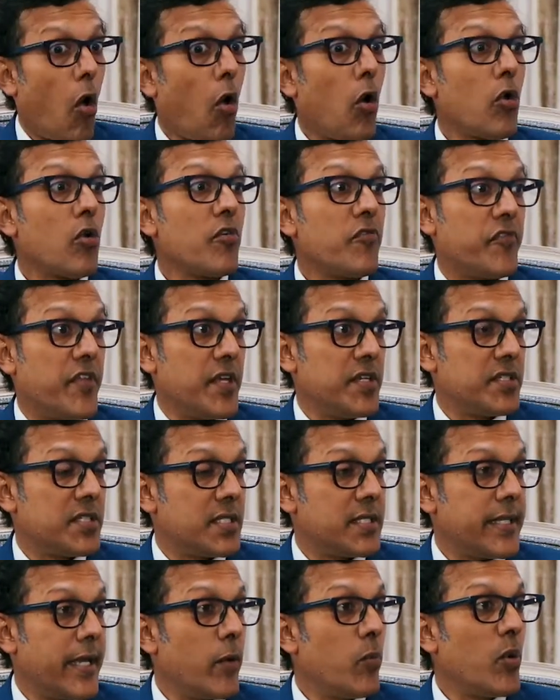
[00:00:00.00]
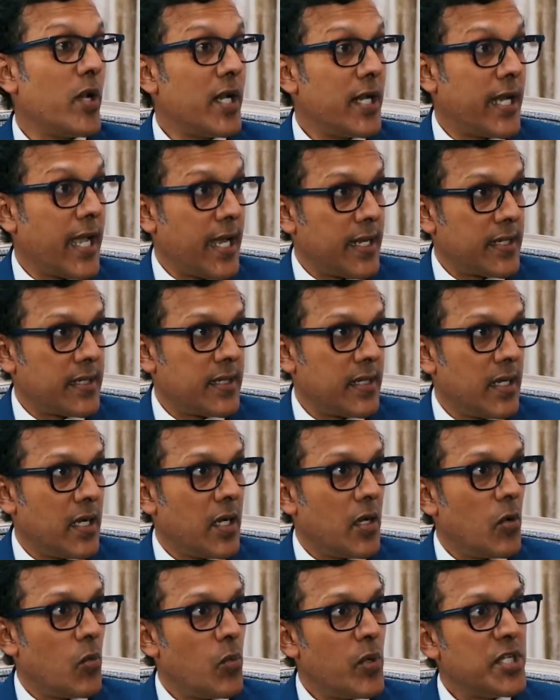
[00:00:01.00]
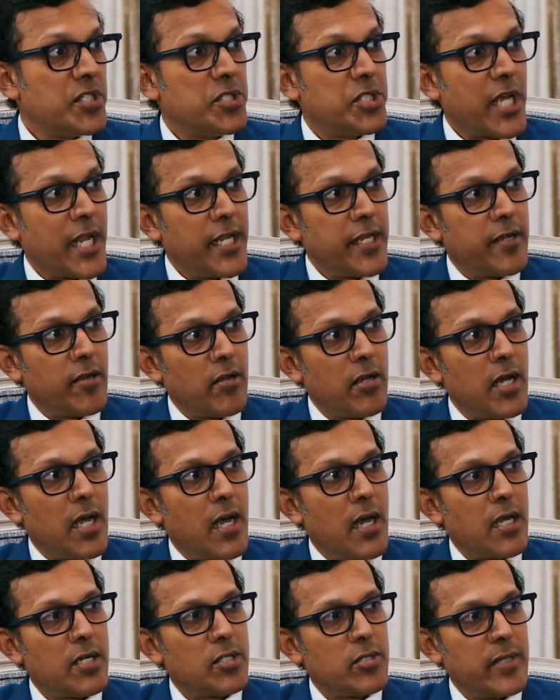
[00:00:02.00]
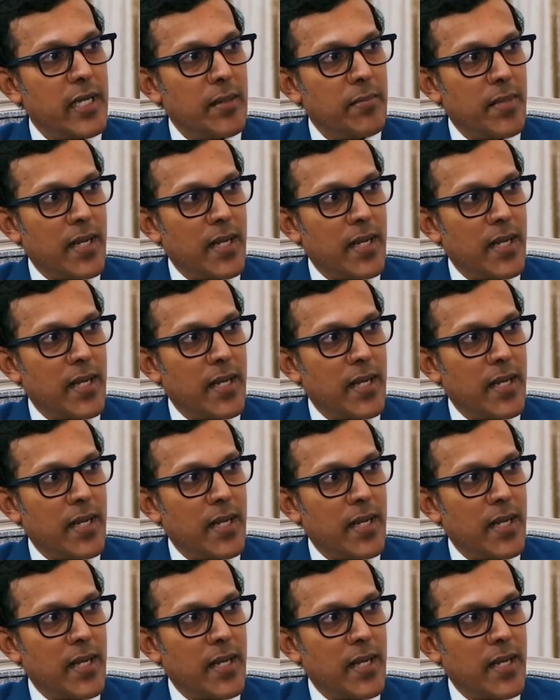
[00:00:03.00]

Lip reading: All of this they will get with genicular artery